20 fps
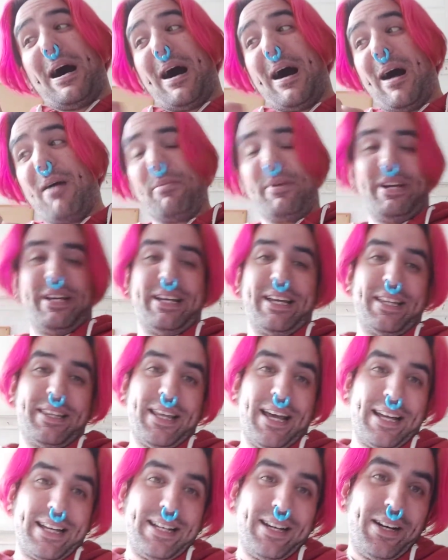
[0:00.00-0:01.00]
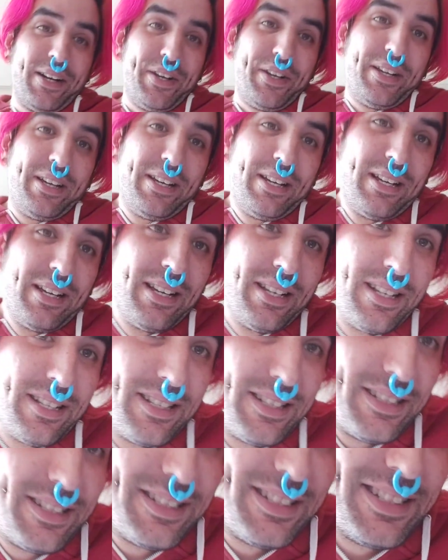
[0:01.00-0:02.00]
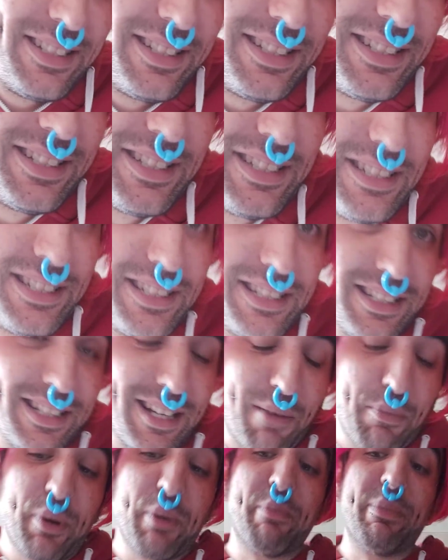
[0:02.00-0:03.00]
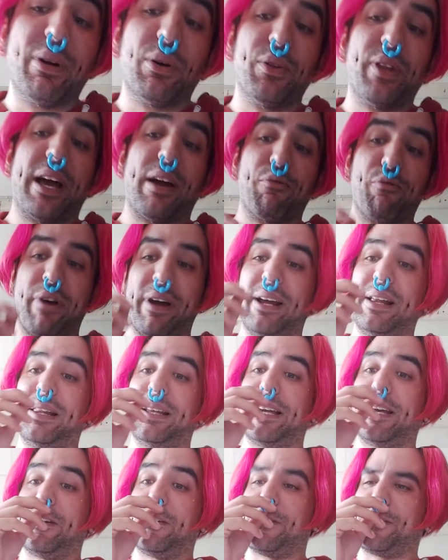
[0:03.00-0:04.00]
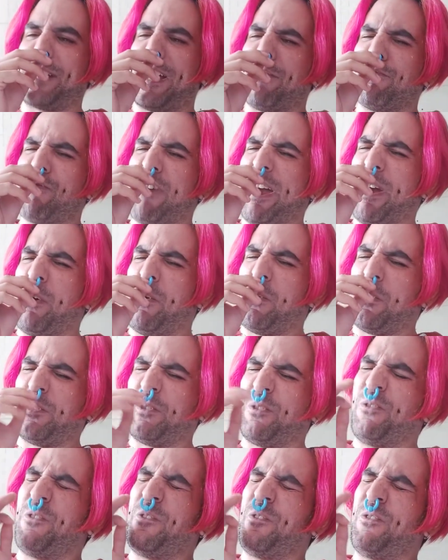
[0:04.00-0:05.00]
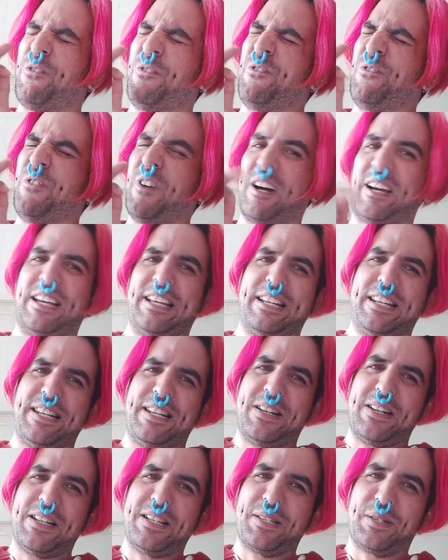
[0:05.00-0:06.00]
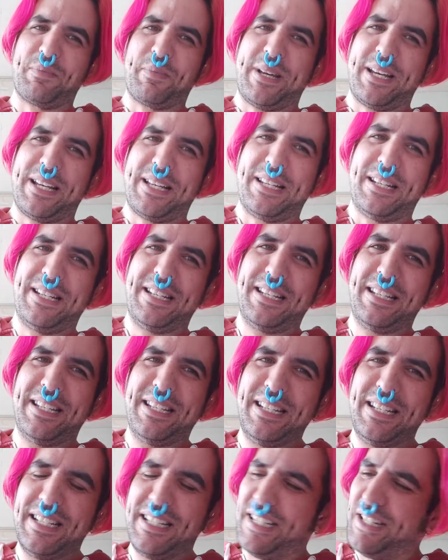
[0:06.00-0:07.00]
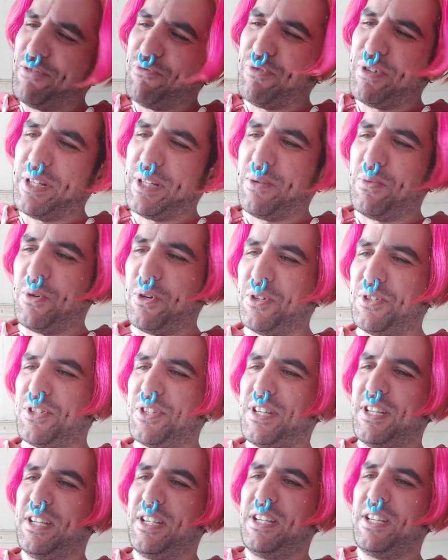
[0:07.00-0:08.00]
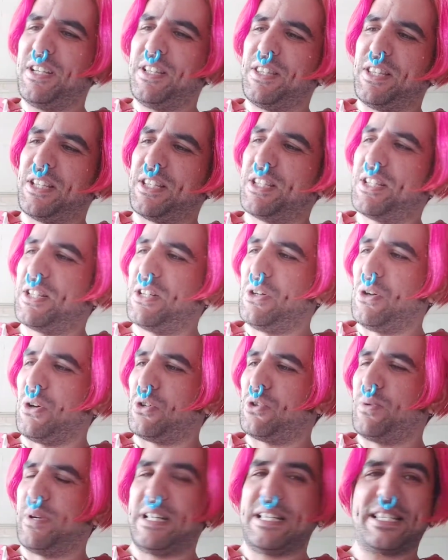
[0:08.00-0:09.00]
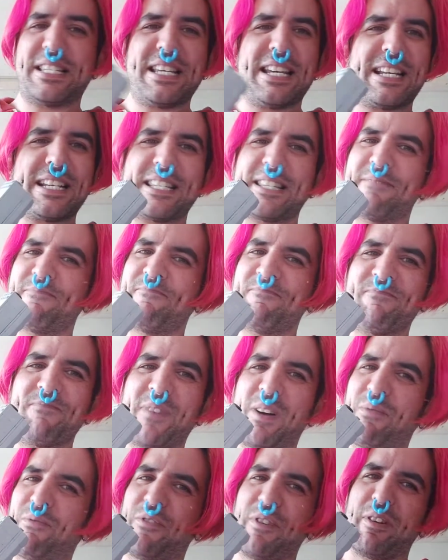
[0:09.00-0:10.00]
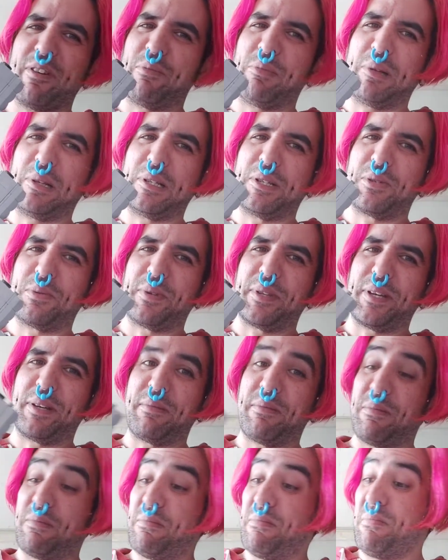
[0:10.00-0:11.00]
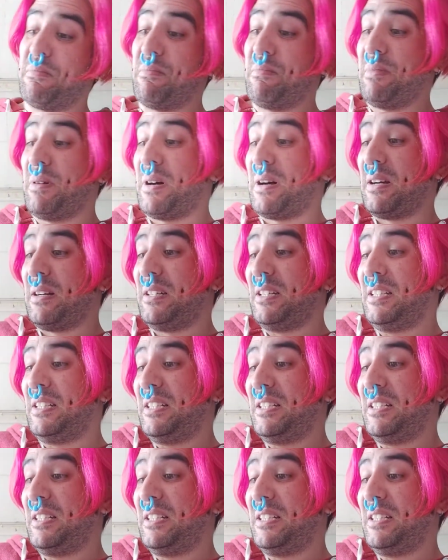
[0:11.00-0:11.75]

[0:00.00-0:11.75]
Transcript: I'm going to get that gun. I'm going to build that rail again, because that rail was fucking nice, man. It really was. This Glock 26, I'm very pleased with it. But